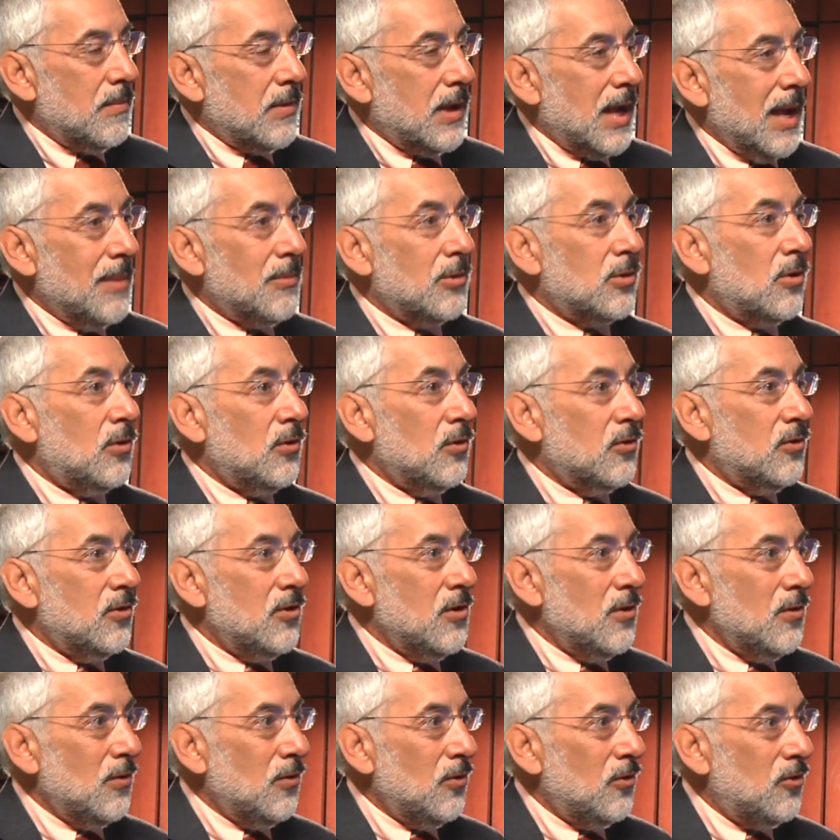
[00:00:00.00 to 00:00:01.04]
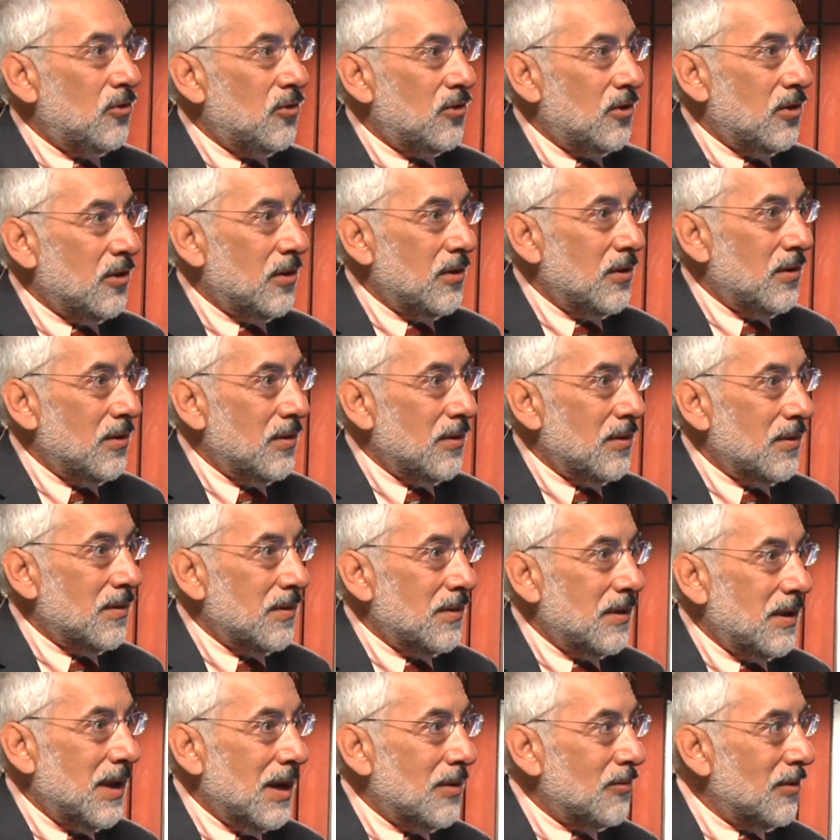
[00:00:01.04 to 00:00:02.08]
chemicals used to
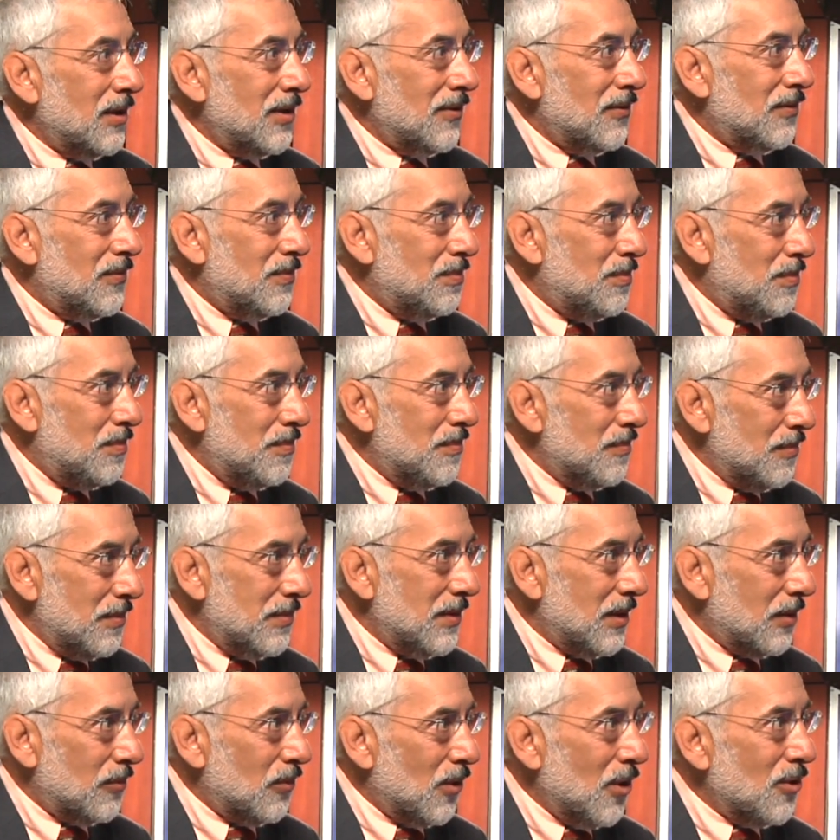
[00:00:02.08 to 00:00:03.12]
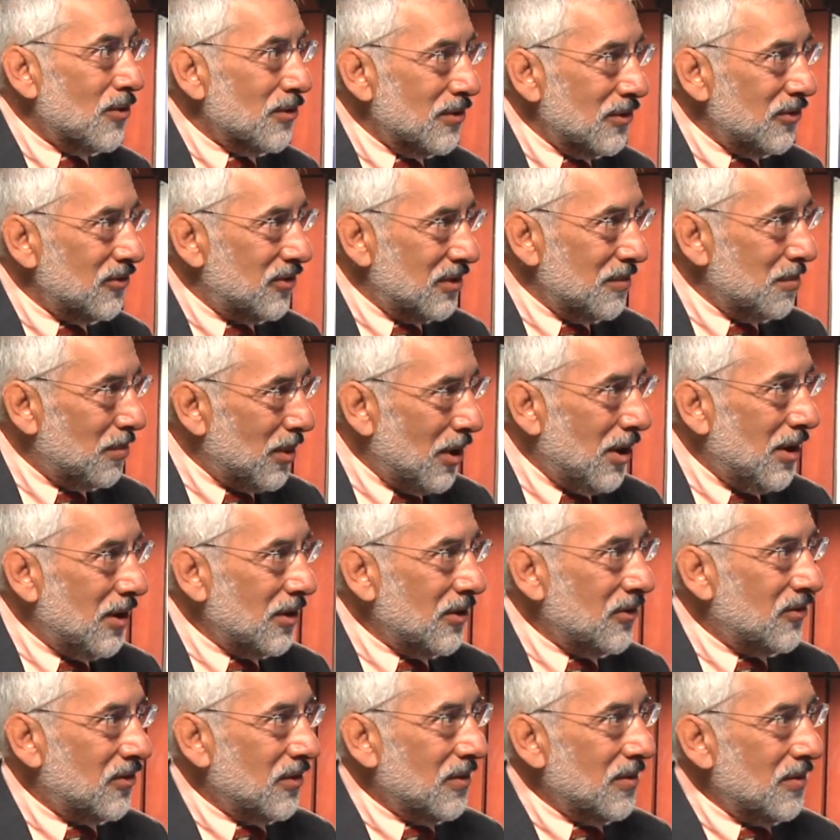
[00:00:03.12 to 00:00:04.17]
get rid of rodents and
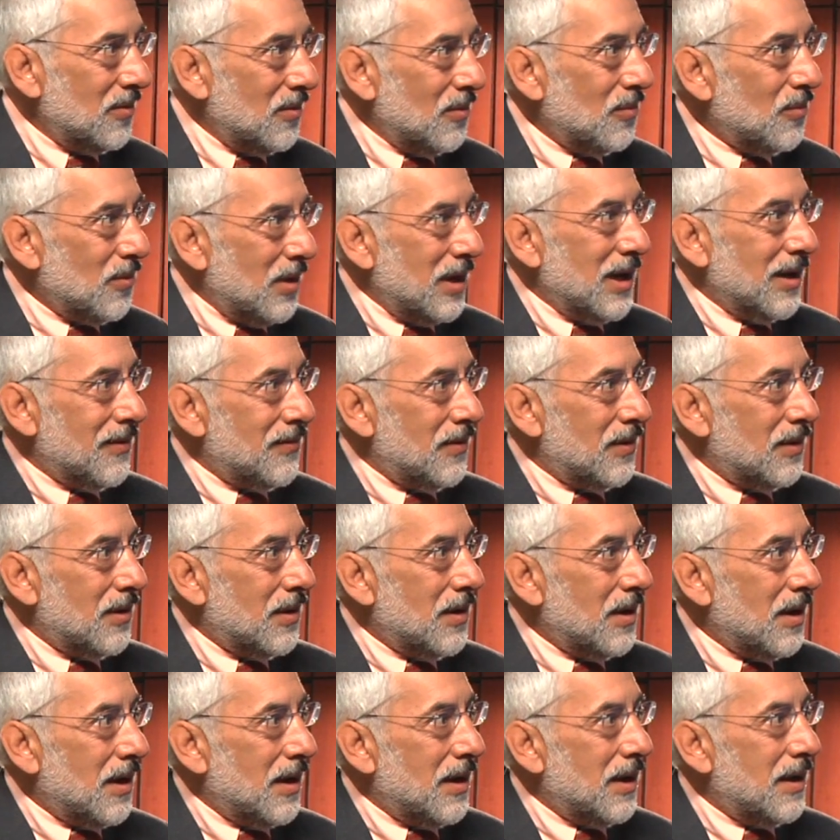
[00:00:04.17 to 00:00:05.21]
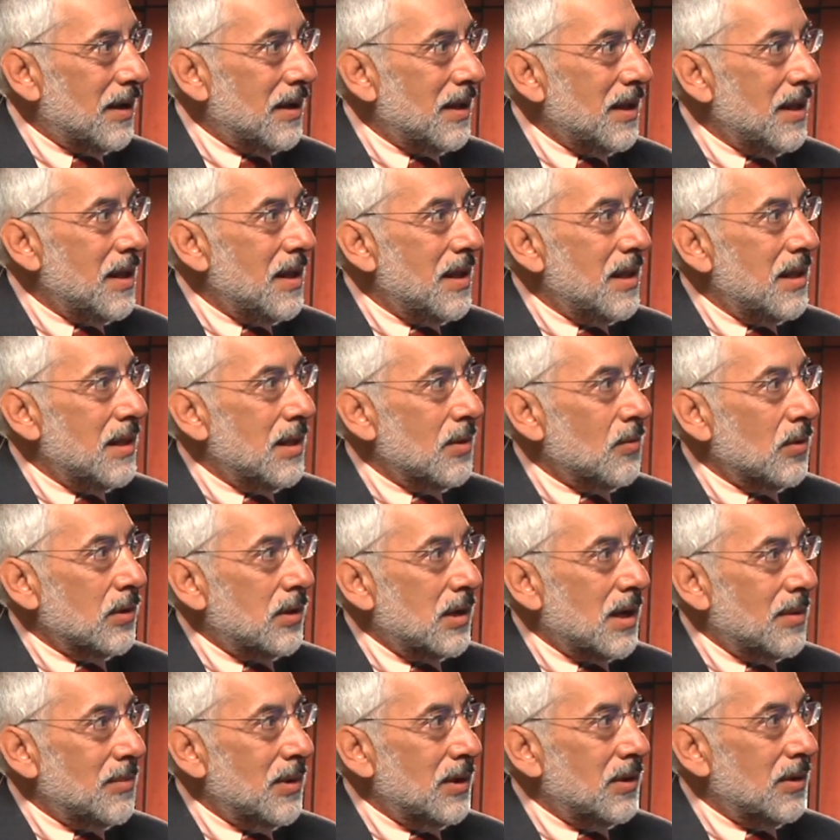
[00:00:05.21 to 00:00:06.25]
bugs and whatever that would
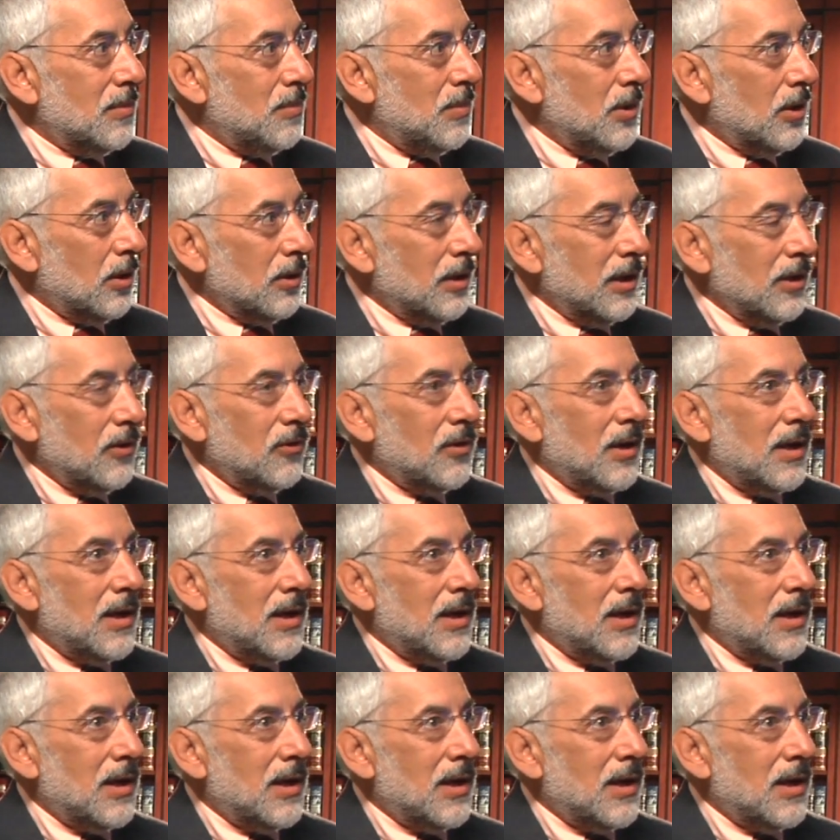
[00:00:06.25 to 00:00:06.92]
come into buildings.